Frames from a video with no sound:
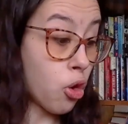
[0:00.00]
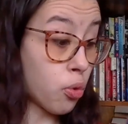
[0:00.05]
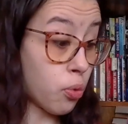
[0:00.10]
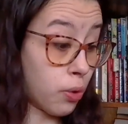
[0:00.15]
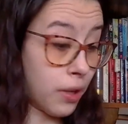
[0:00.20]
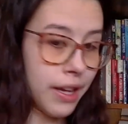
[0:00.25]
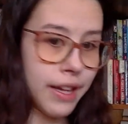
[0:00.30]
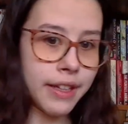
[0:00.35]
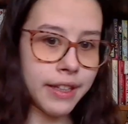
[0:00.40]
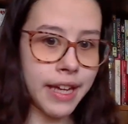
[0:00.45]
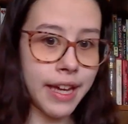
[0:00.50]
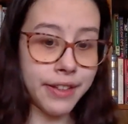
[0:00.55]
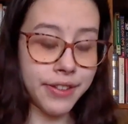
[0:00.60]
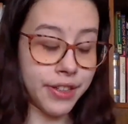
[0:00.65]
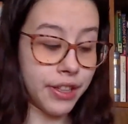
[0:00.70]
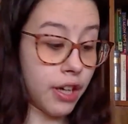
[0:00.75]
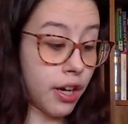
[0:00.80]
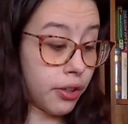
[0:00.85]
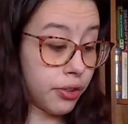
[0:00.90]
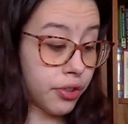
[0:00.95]
Ooh, yes,
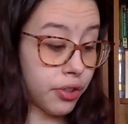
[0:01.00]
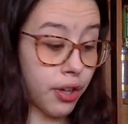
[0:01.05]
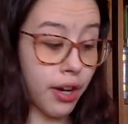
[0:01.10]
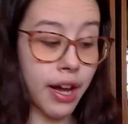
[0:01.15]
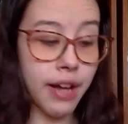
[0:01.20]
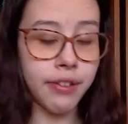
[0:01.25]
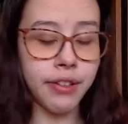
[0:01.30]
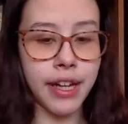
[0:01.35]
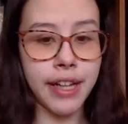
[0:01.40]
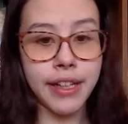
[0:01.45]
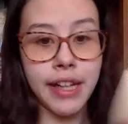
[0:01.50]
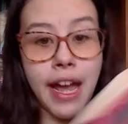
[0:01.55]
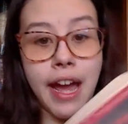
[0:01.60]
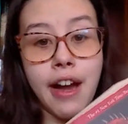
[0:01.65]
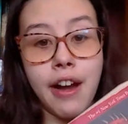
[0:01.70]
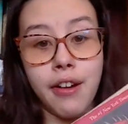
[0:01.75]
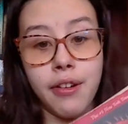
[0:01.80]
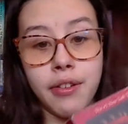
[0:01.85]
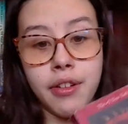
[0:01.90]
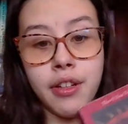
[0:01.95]
and also I like
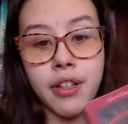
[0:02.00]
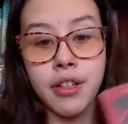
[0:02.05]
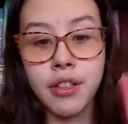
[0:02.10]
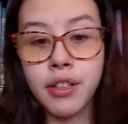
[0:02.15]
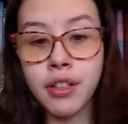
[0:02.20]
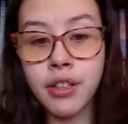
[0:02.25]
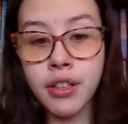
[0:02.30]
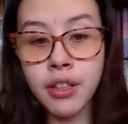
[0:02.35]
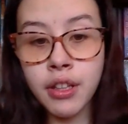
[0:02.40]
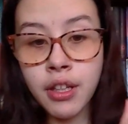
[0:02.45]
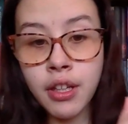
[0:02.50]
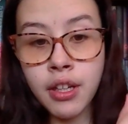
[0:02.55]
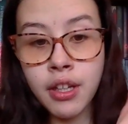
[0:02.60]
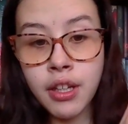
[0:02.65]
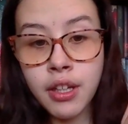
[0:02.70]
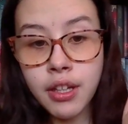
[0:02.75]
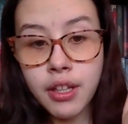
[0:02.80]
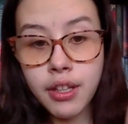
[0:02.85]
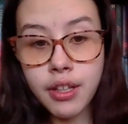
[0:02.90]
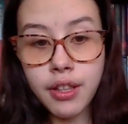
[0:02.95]
how
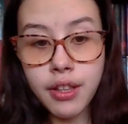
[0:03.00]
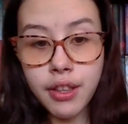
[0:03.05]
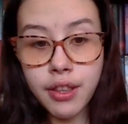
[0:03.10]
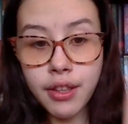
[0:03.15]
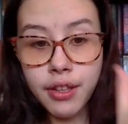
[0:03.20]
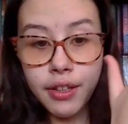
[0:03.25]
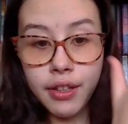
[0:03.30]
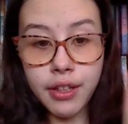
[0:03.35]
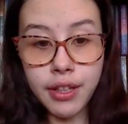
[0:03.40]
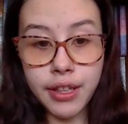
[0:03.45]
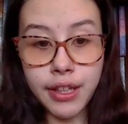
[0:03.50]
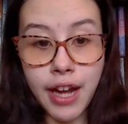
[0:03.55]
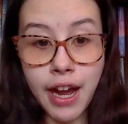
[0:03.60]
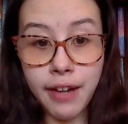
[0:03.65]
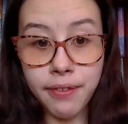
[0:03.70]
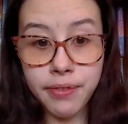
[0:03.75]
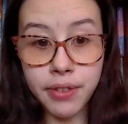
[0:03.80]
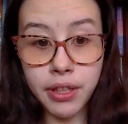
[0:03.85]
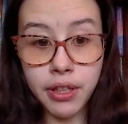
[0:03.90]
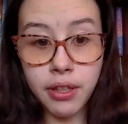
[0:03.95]
the
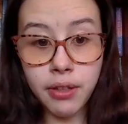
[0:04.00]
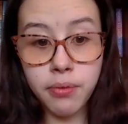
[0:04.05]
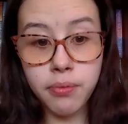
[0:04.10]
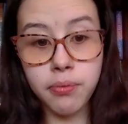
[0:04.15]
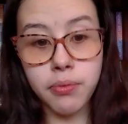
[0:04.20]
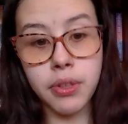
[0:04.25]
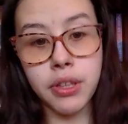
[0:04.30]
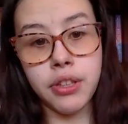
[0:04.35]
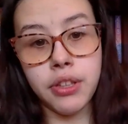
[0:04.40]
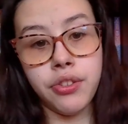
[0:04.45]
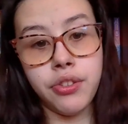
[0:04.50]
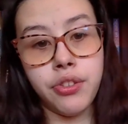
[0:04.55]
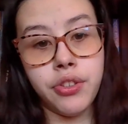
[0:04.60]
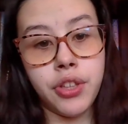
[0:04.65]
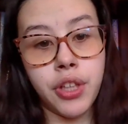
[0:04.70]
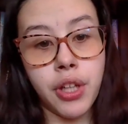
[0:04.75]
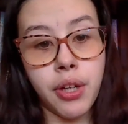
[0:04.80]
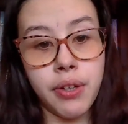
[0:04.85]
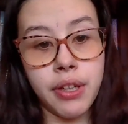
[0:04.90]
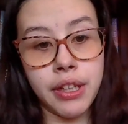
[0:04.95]
cover was
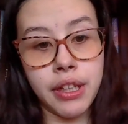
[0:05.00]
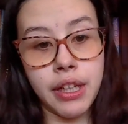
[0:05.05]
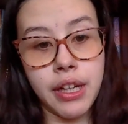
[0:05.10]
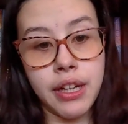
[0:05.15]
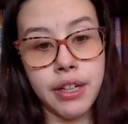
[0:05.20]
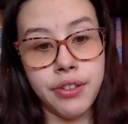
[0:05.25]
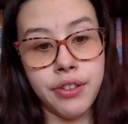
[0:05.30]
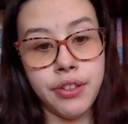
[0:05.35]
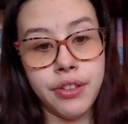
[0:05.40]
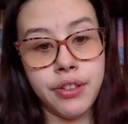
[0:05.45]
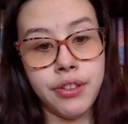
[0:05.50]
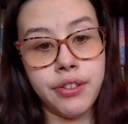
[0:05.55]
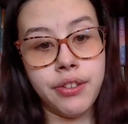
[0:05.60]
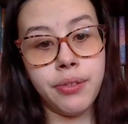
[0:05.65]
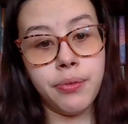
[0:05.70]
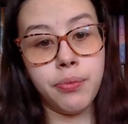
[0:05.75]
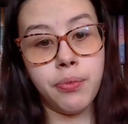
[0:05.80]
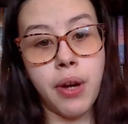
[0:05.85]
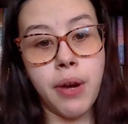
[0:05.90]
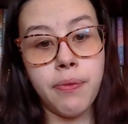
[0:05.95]
showing us
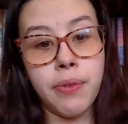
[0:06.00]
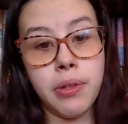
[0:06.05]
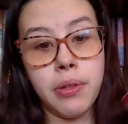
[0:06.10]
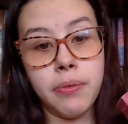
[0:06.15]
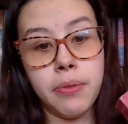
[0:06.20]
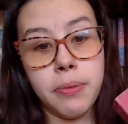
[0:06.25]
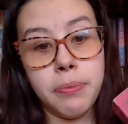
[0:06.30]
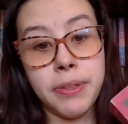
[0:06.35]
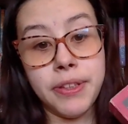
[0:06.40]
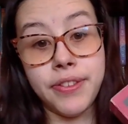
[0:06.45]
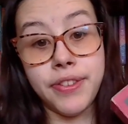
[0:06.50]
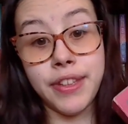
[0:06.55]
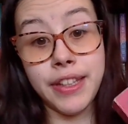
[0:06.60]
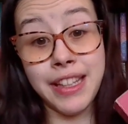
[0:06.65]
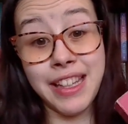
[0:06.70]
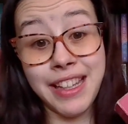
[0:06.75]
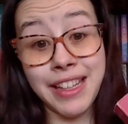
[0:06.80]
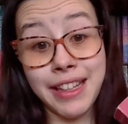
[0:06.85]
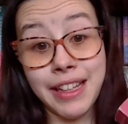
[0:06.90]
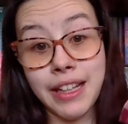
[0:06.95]
what we would be
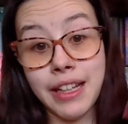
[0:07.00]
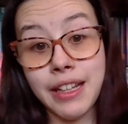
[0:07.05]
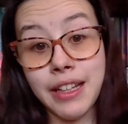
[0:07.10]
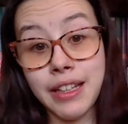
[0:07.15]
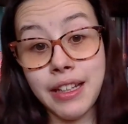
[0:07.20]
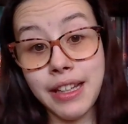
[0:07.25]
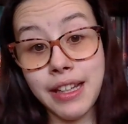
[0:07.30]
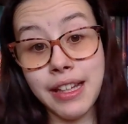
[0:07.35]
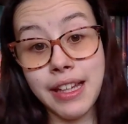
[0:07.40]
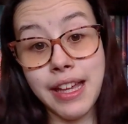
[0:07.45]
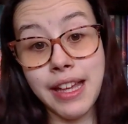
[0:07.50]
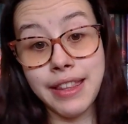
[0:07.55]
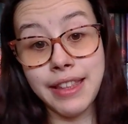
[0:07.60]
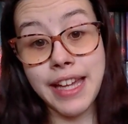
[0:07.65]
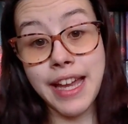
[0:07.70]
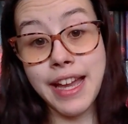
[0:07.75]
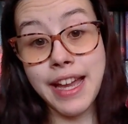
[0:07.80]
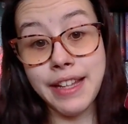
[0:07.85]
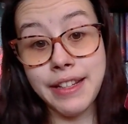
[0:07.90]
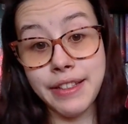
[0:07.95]
seeing at
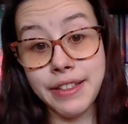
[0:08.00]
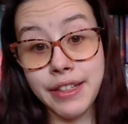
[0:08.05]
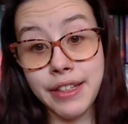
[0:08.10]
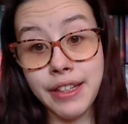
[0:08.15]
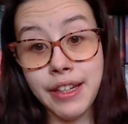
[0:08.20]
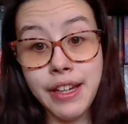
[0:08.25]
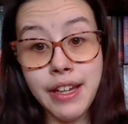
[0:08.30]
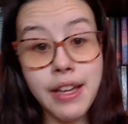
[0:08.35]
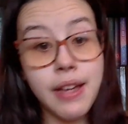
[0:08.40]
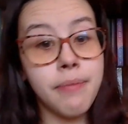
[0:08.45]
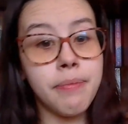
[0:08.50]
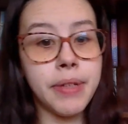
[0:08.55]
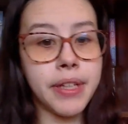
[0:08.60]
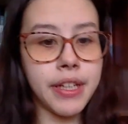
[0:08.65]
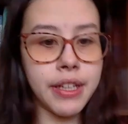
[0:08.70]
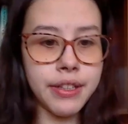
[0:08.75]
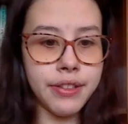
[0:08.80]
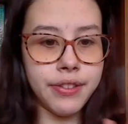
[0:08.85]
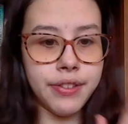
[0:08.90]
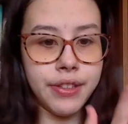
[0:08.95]
the end,
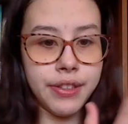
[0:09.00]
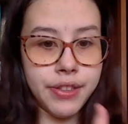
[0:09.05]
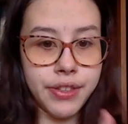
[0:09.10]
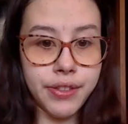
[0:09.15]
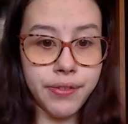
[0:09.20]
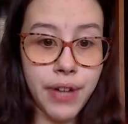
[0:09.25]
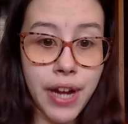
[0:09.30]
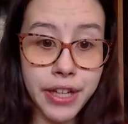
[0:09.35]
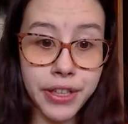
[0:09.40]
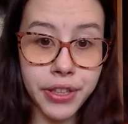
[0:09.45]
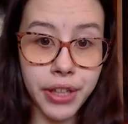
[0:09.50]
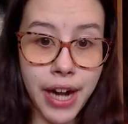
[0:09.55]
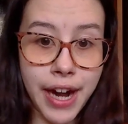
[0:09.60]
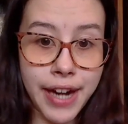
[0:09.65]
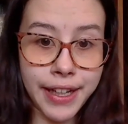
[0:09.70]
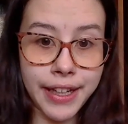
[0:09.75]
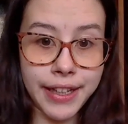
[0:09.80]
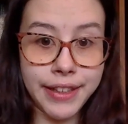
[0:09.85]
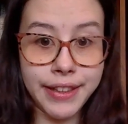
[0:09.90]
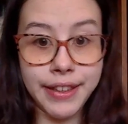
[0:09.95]
because it's the red
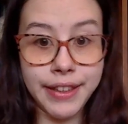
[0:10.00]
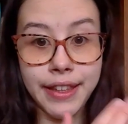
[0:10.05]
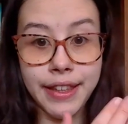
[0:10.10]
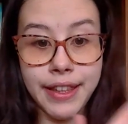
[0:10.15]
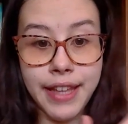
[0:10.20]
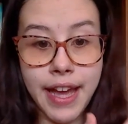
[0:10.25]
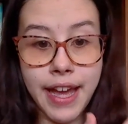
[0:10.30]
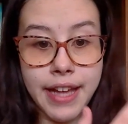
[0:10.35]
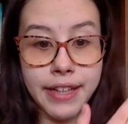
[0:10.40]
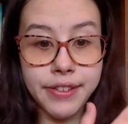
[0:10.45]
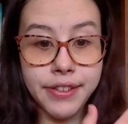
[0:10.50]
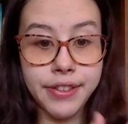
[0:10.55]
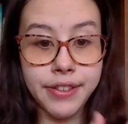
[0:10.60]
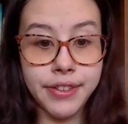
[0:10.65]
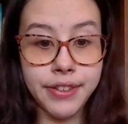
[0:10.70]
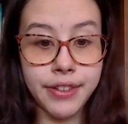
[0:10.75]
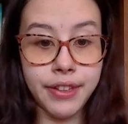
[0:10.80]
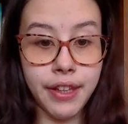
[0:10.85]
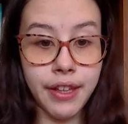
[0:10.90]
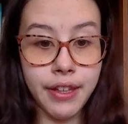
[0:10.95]
dragon
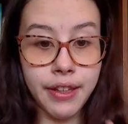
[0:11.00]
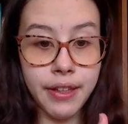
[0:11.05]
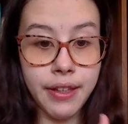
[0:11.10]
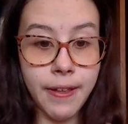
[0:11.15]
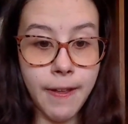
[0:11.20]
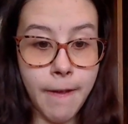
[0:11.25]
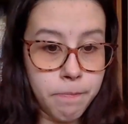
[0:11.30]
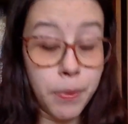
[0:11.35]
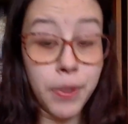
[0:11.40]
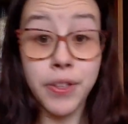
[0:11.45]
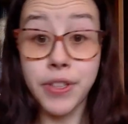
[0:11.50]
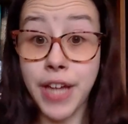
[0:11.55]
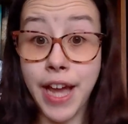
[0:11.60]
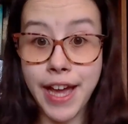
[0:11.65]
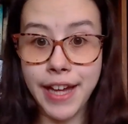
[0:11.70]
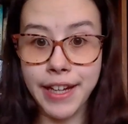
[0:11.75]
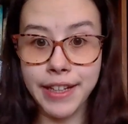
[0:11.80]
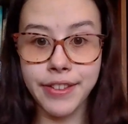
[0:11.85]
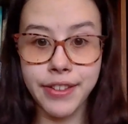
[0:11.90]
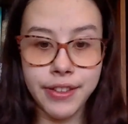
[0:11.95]
that's
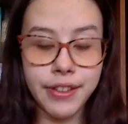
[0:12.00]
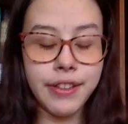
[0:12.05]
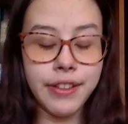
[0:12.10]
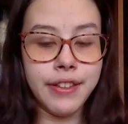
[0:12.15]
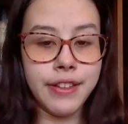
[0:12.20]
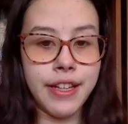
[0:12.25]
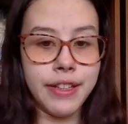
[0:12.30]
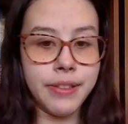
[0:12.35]
Murtag's